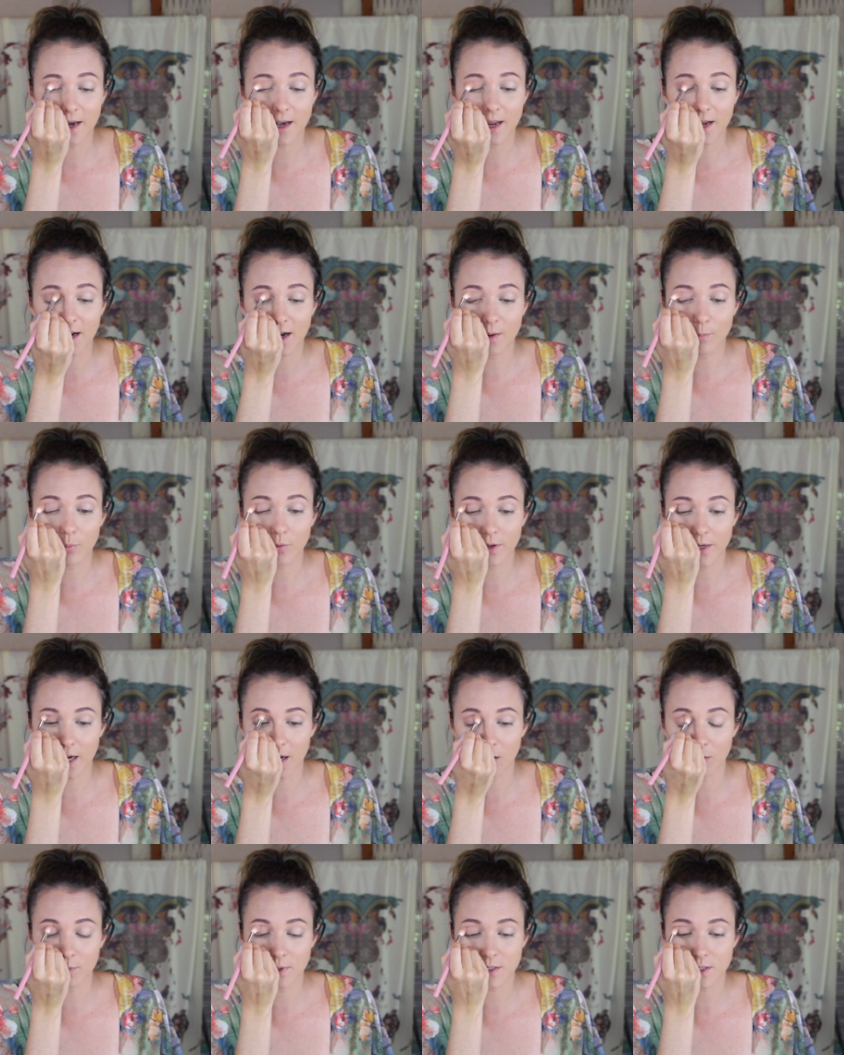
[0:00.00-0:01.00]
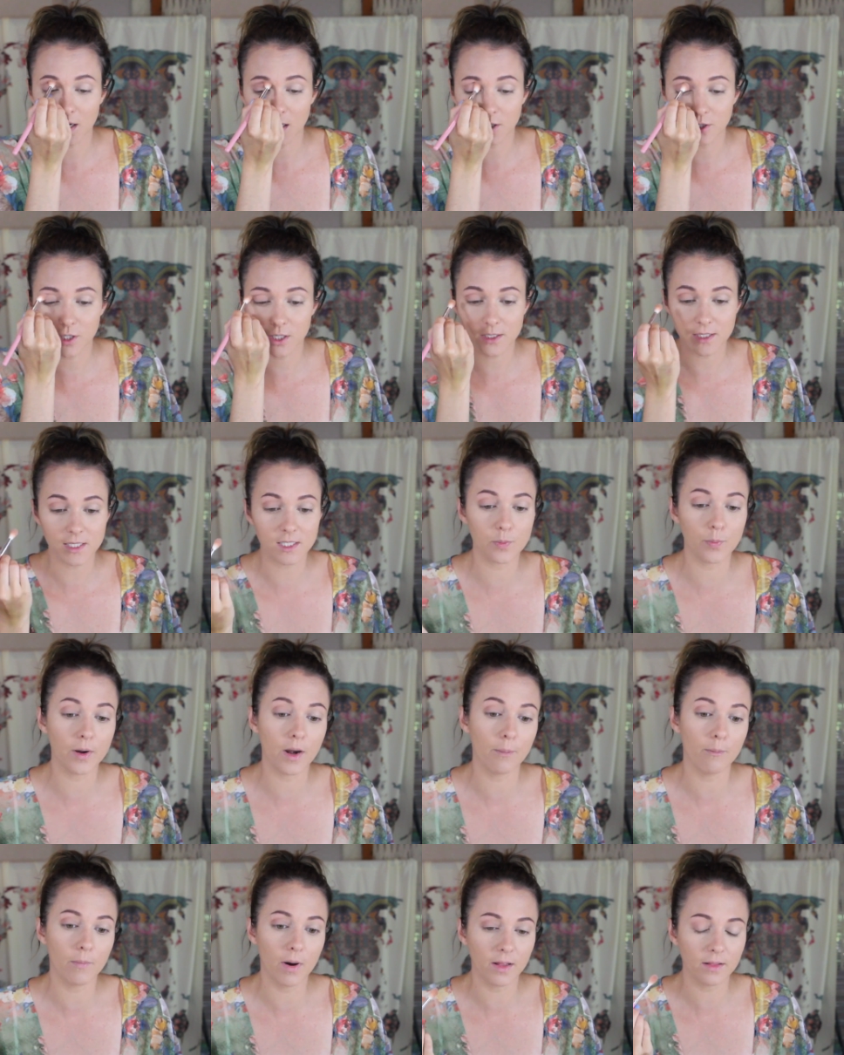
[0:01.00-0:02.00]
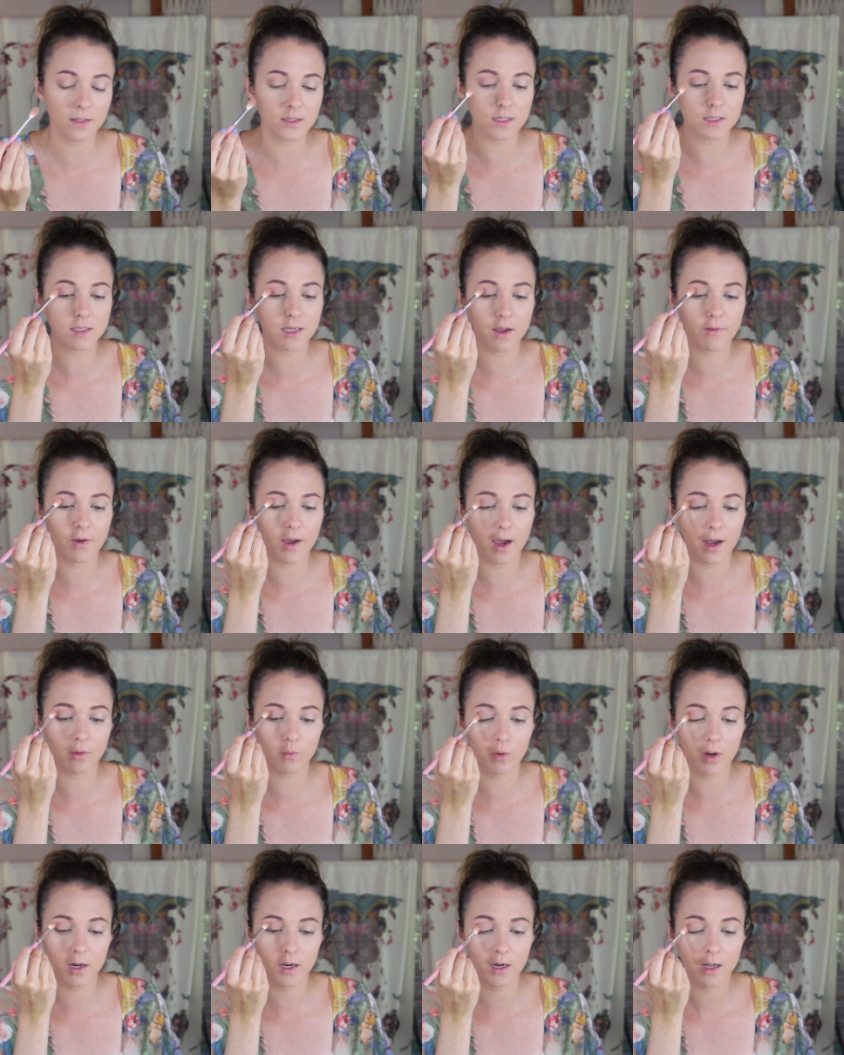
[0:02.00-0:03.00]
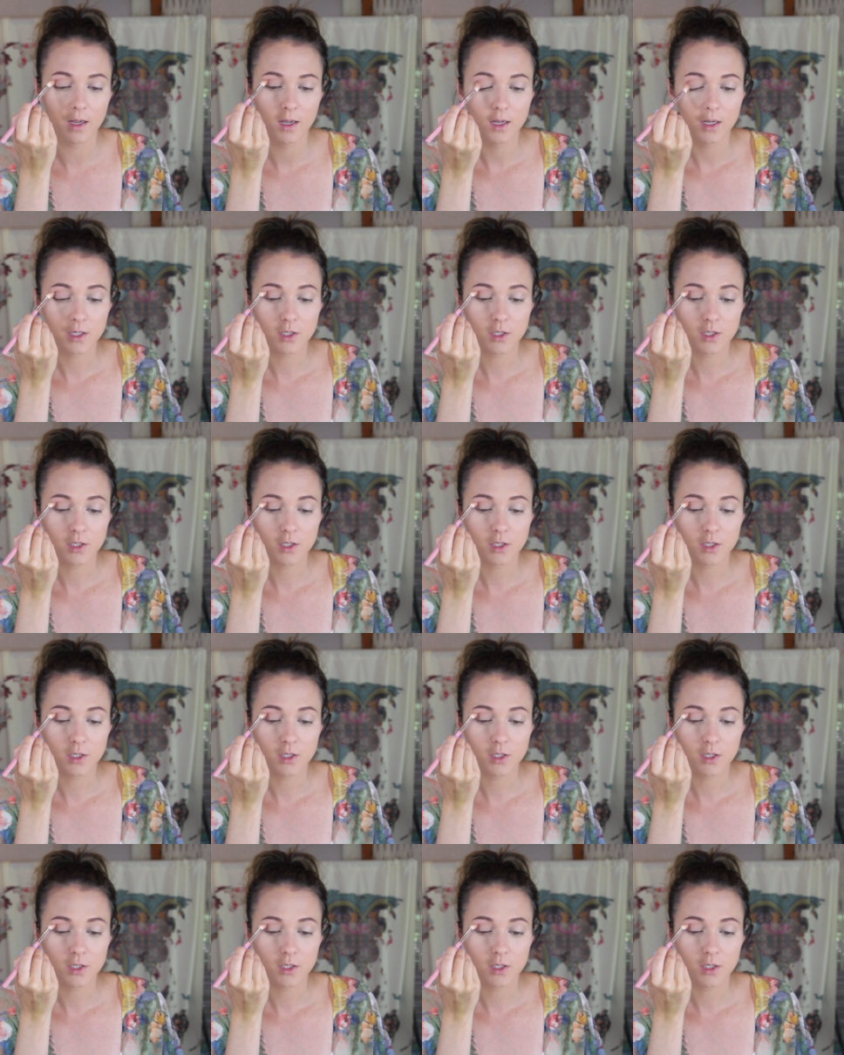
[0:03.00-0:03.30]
getting prenatal massages, it's been a month since I've had one.